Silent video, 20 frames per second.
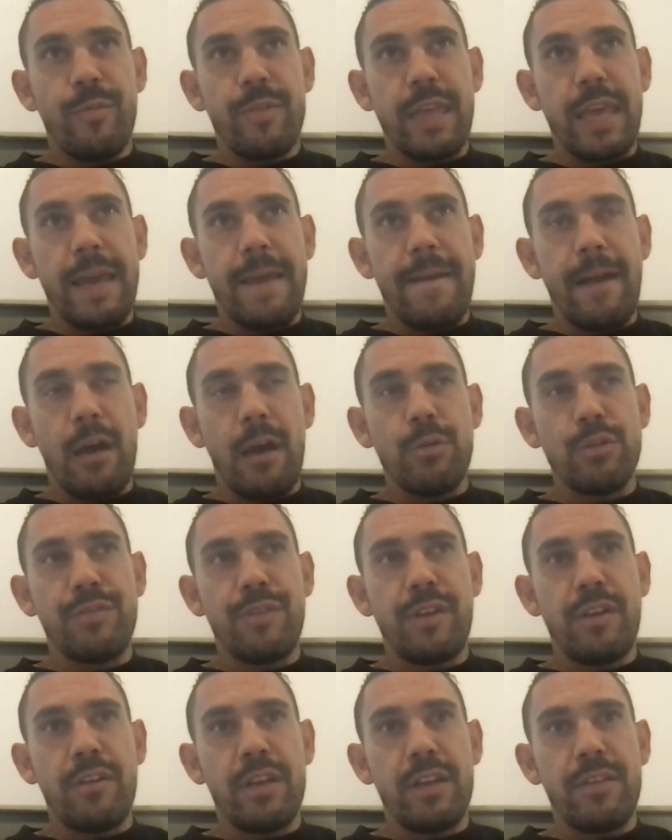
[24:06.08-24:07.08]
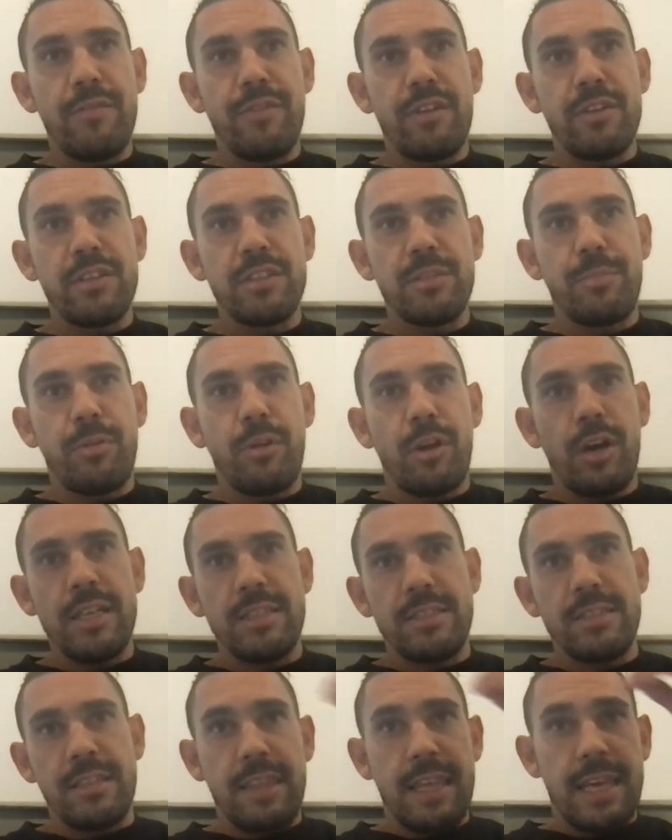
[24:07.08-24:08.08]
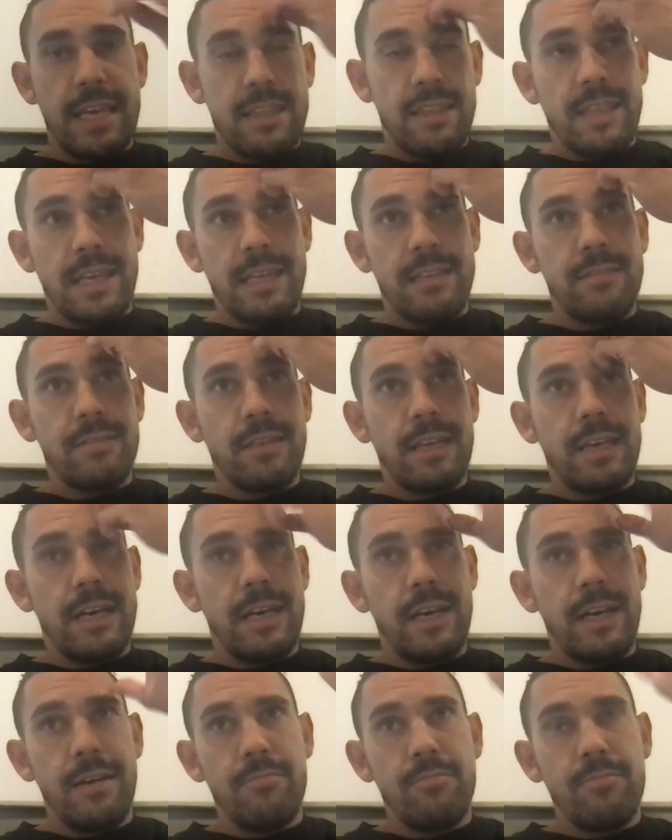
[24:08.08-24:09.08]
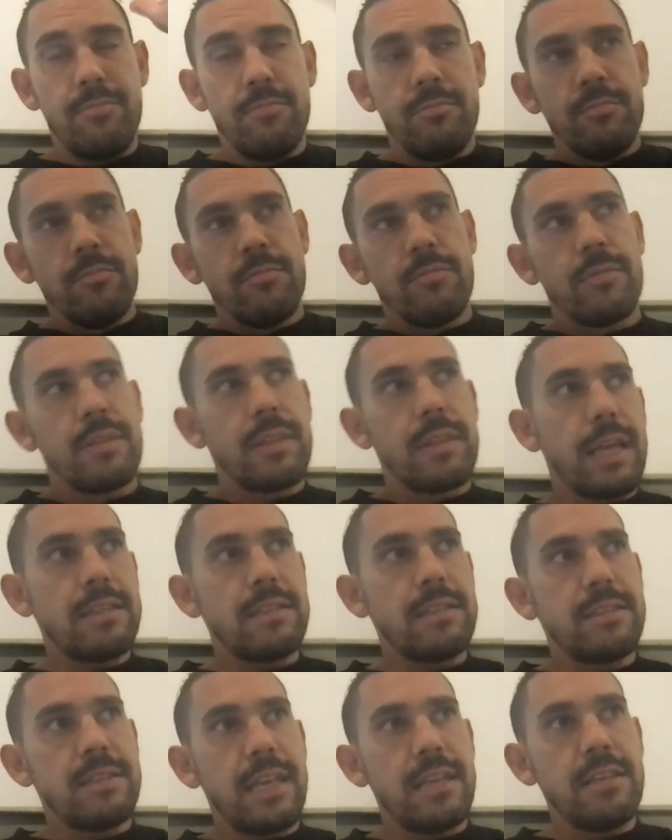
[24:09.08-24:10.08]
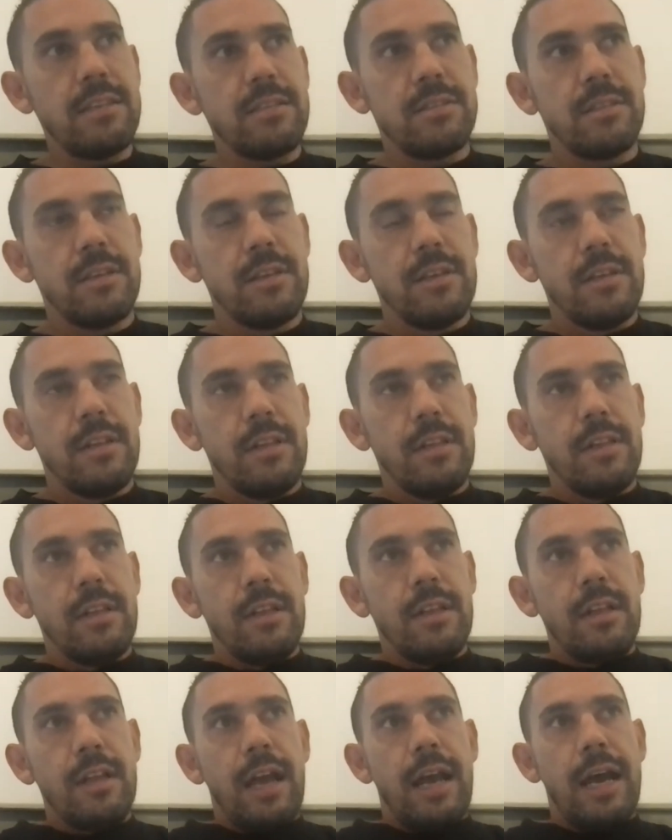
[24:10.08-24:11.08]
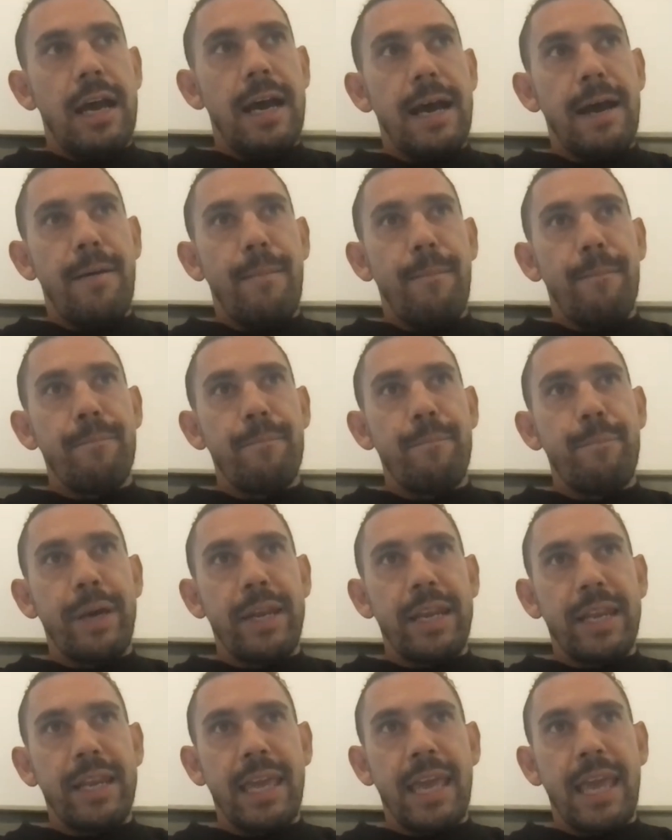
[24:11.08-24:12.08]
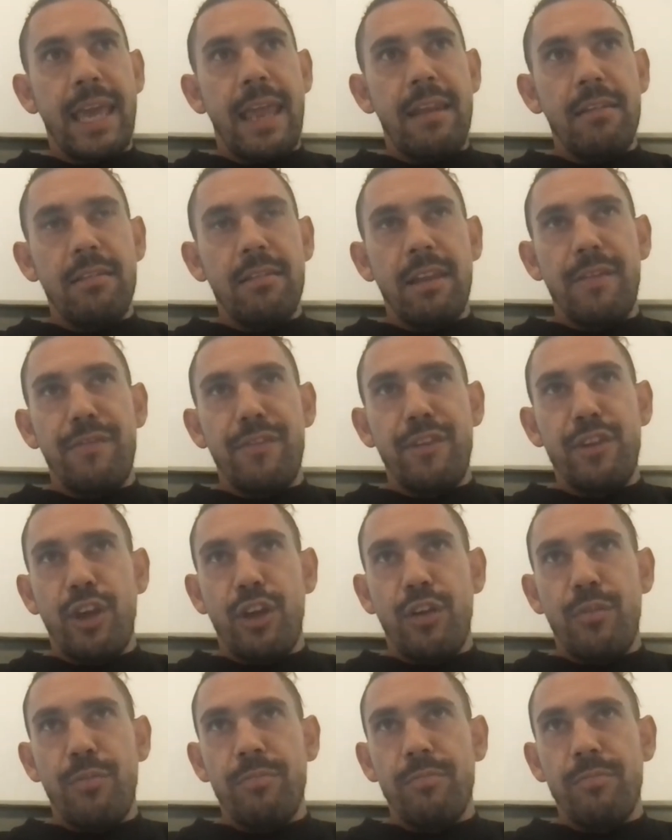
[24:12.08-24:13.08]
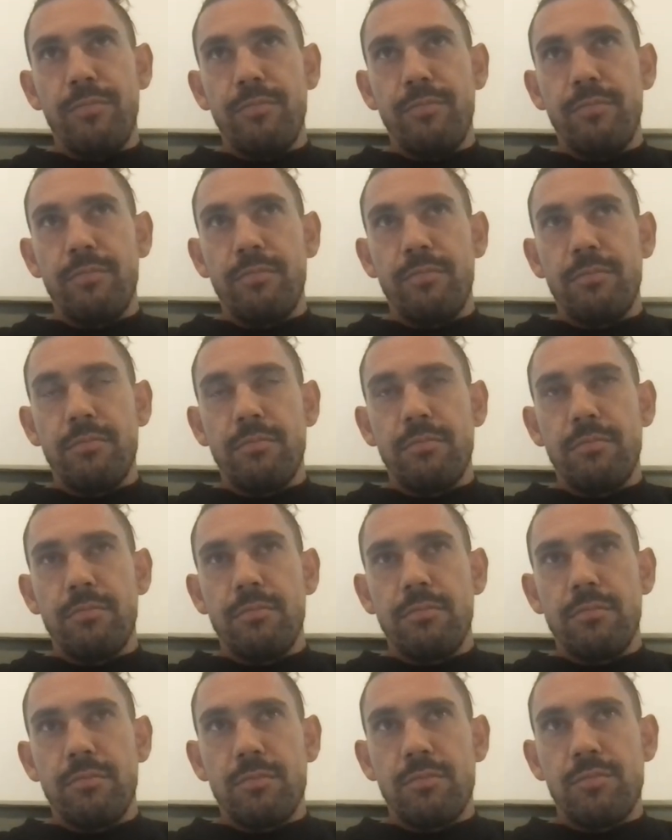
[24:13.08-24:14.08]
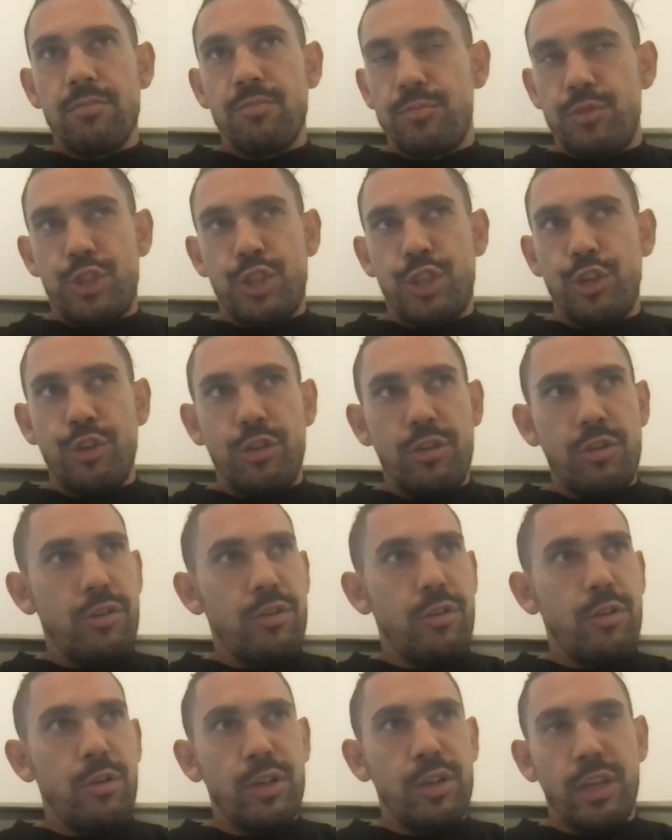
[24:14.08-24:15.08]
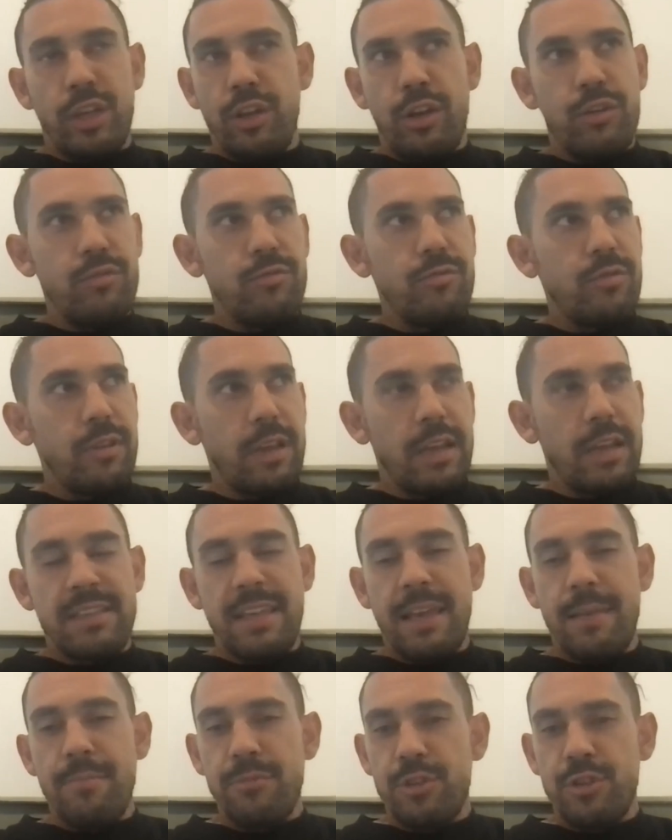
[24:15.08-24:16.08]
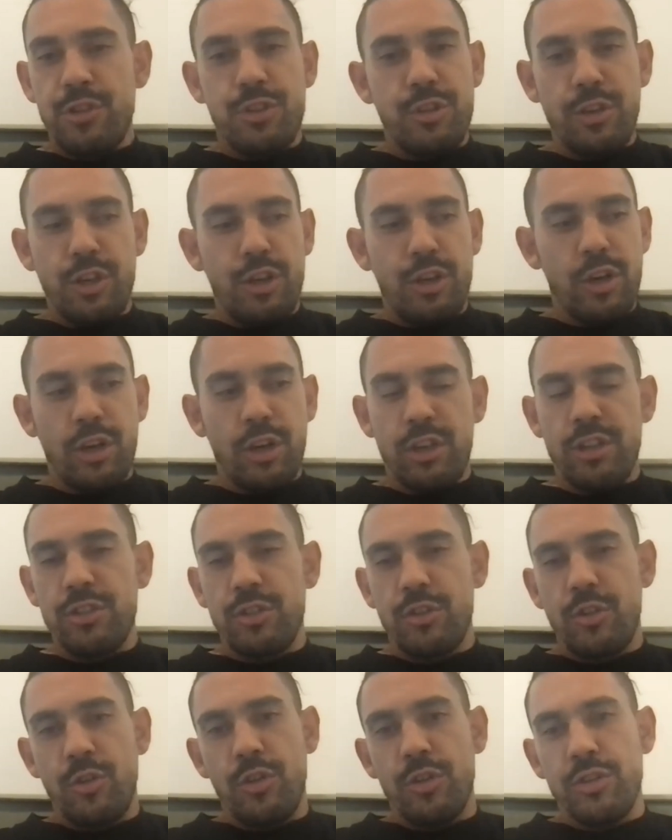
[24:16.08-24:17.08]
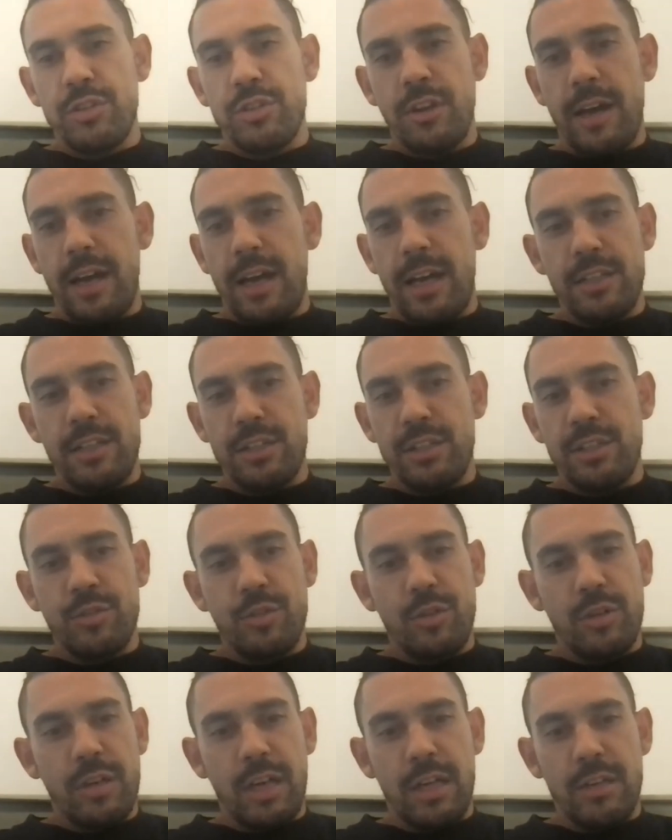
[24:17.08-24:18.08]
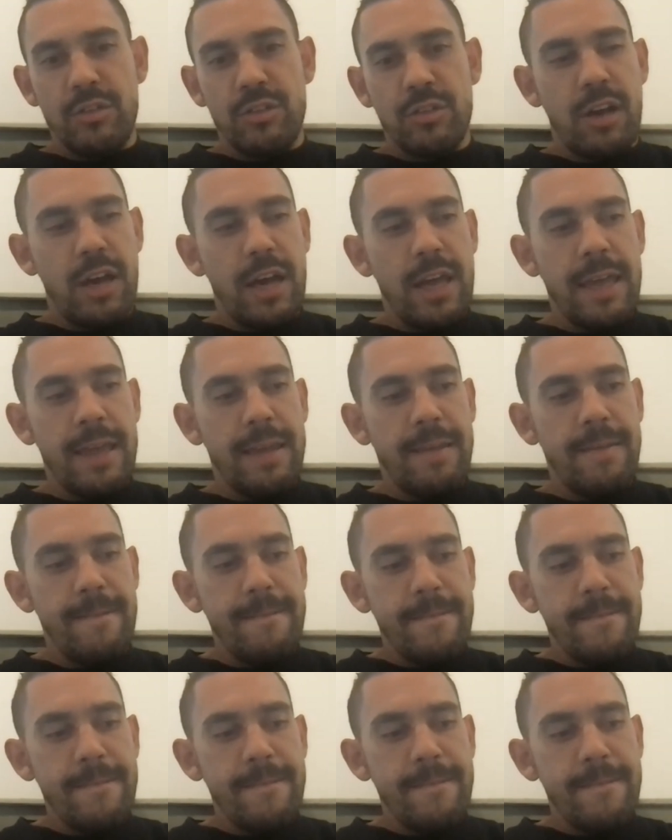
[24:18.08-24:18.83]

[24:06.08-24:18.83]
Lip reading: yeah, I was very surprised in that sense. But again, if you don't shoot or you don't attempt to shoot, you're not going to score. So I just thought I'd try,